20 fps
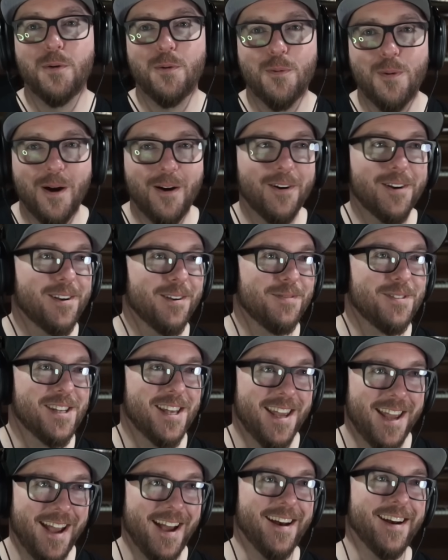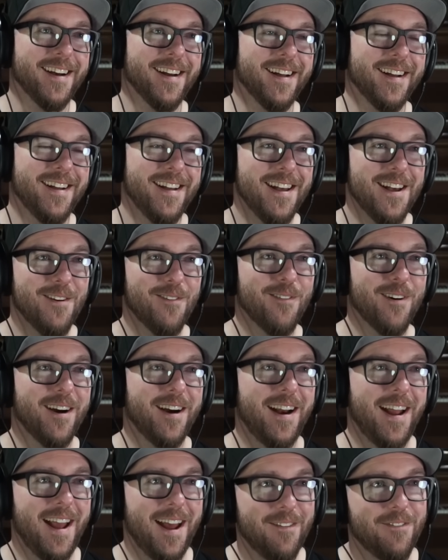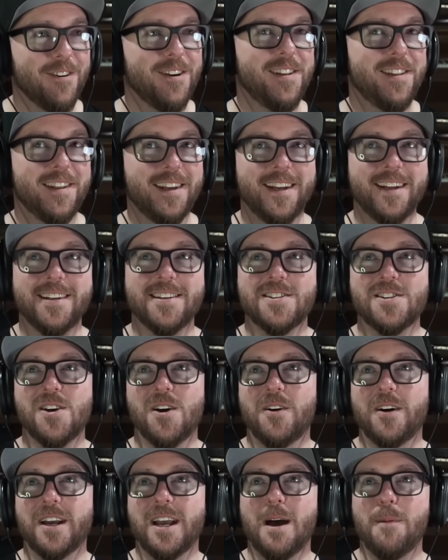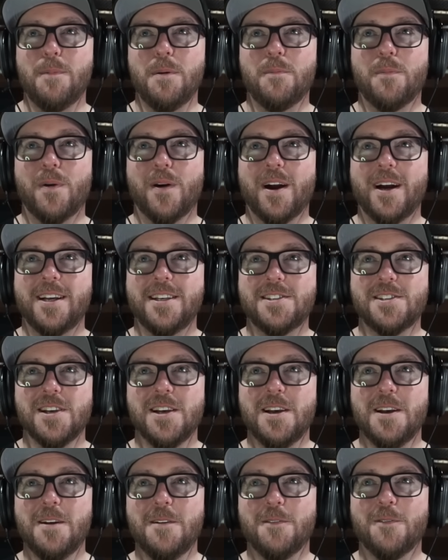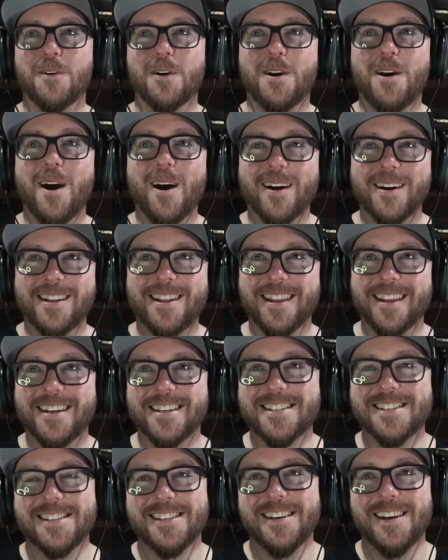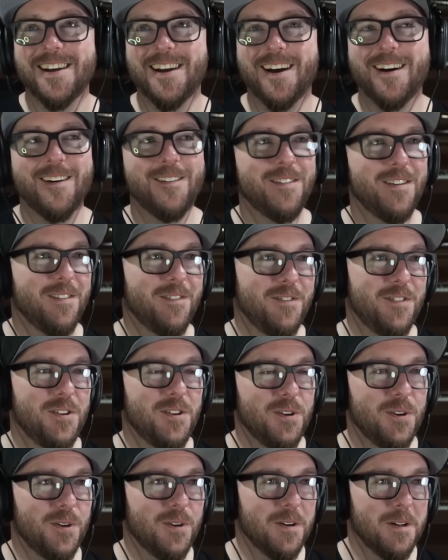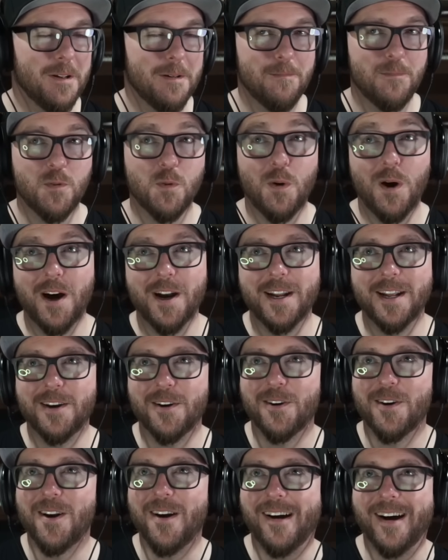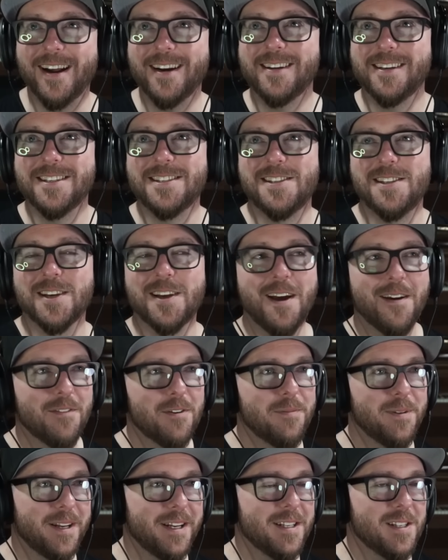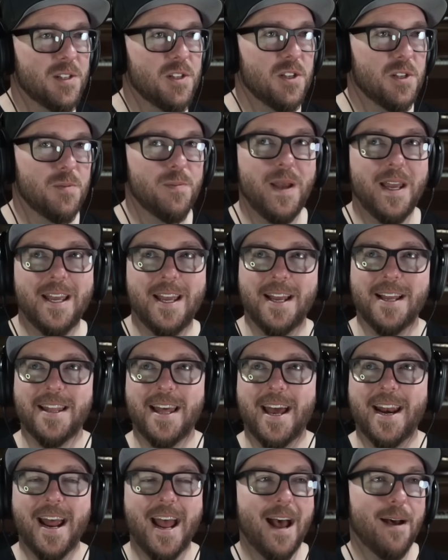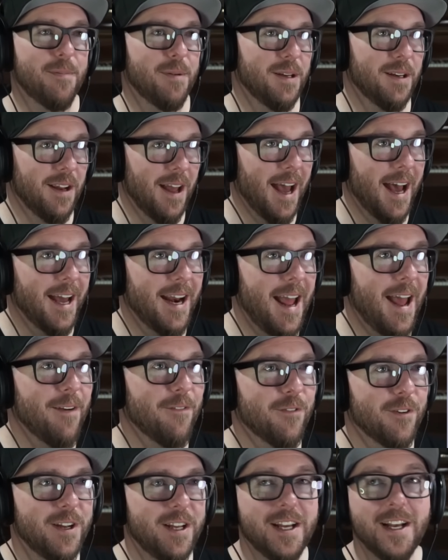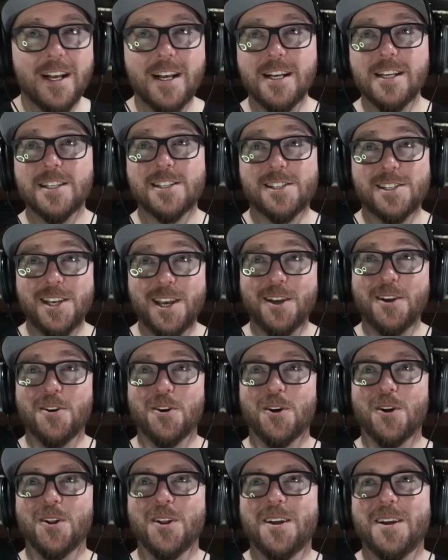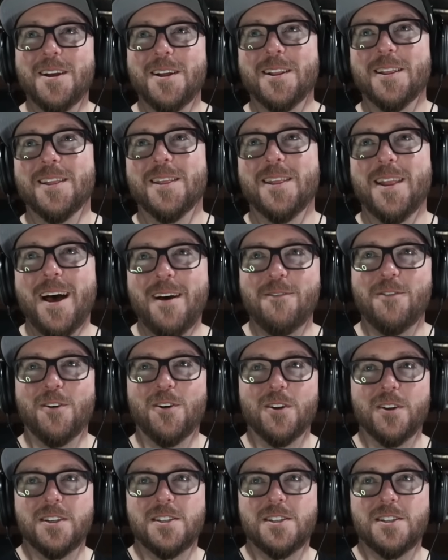Welcome to Canada, where everything is going up in price, regardless of if you want it or not. It's the government is just making that happen at every single level.